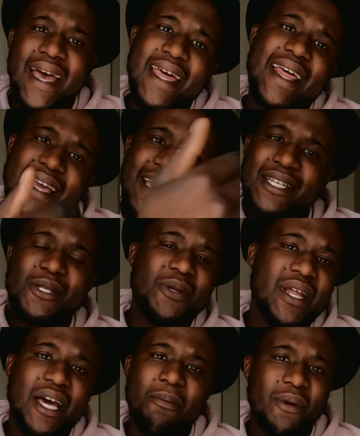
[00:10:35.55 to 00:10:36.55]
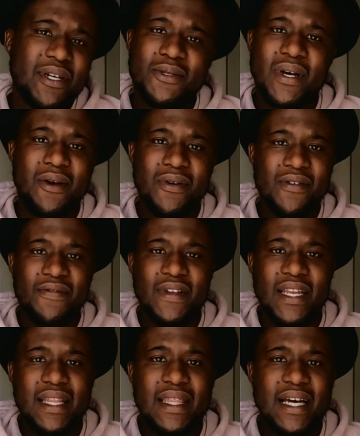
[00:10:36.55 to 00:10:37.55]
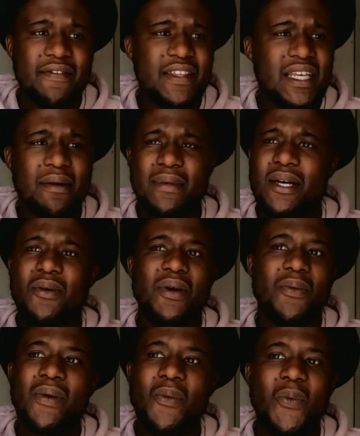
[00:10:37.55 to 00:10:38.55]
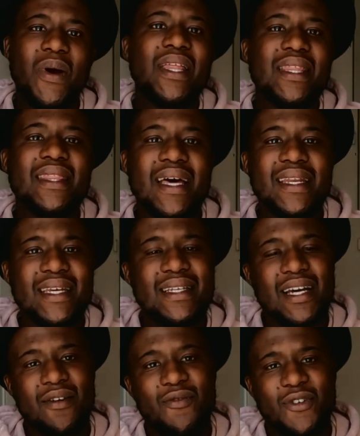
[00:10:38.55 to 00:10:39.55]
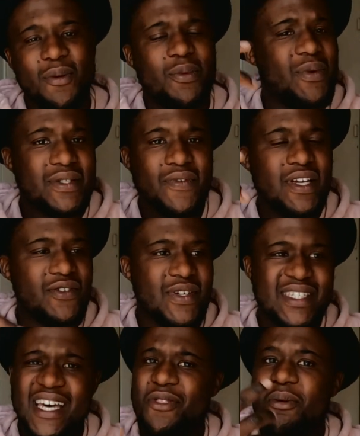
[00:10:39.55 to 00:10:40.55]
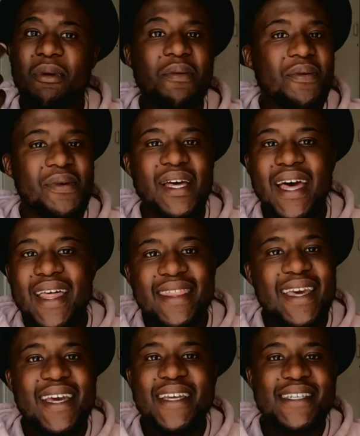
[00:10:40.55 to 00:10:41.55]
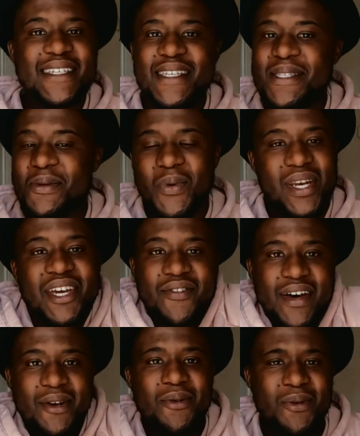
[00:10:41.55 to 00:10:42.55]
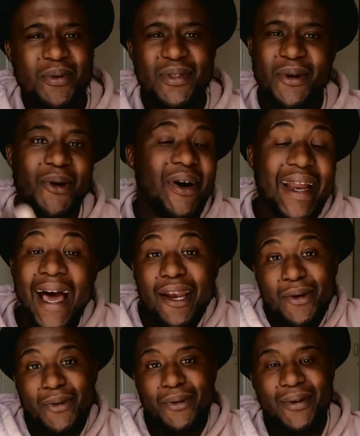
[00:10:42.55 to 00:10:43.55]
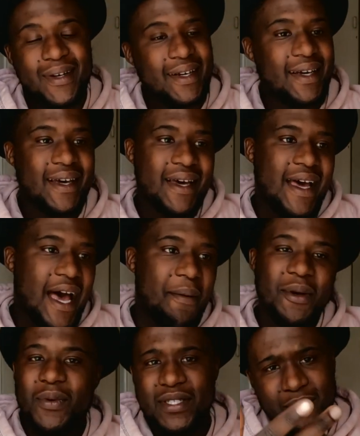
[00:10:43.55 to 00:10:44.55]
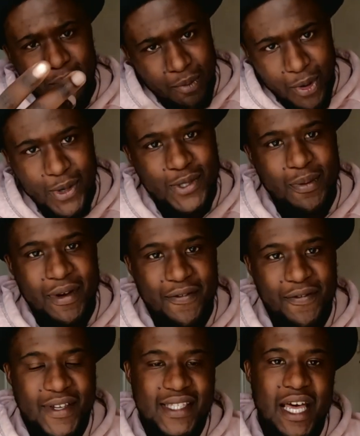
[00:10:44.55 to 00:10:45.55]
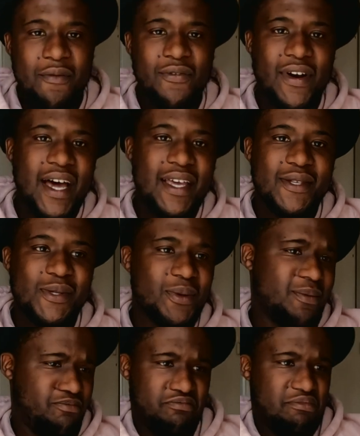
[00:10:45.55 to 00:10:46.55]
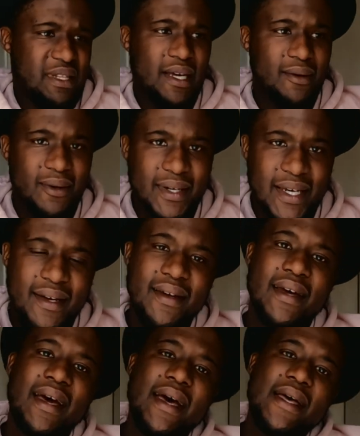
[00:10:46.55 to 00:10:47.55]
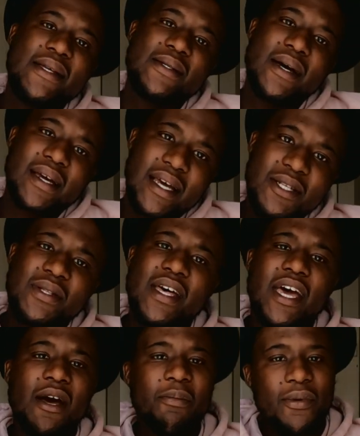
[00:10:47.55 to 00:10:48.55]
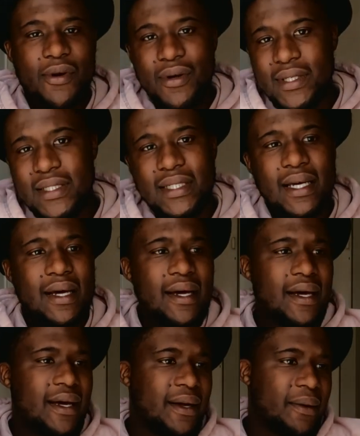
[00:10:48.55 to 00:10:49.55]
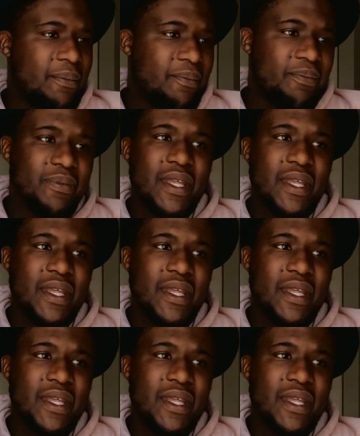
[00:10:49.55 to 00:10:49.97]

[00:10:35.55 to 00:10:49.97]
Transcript: and I get into the airport, so I couldn't feel anything after that. I'm like, wait, where did that heat come from? It was very interesting. I thought maybe the engines or whatever, I don't know, the hot, I don't know. I mean, it was also my first time flying, so like, okay. So I get to the airport, do